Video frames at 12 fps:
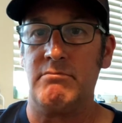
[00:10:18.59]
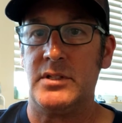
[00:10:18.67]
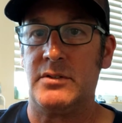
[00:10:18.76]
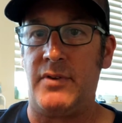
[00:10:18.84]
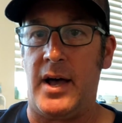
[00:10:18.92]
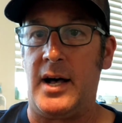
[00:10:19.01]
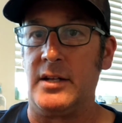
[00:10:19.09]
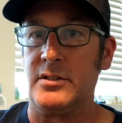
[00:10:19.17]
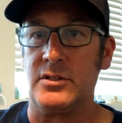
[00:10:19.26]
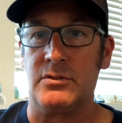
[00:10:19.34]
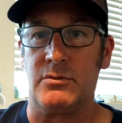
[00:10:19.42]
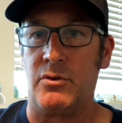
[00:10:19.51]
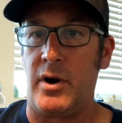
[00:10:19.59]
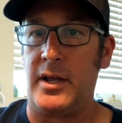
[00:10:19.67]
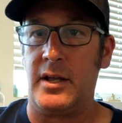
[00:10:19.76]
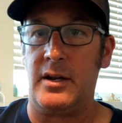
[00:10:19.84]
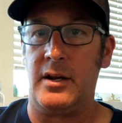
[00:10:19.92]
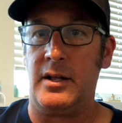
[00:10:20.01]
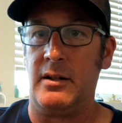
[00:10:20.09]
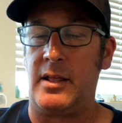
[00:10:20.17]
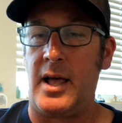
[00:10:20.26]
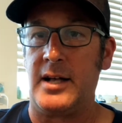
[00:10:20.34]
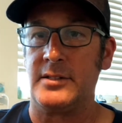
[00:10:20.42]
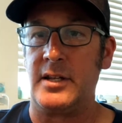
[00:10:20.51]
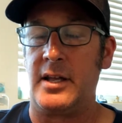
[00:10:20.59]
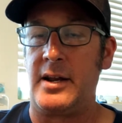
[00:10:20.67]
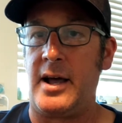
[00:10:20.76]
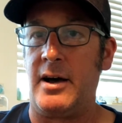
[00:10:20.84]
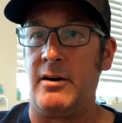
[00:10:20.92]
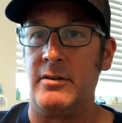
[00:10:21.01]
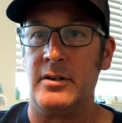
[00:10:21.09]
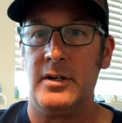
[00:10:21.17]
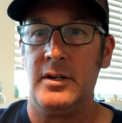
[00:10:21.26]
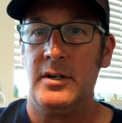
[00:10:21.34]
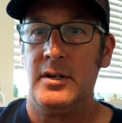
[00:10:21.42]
just fast, just cranking it in, casting it out.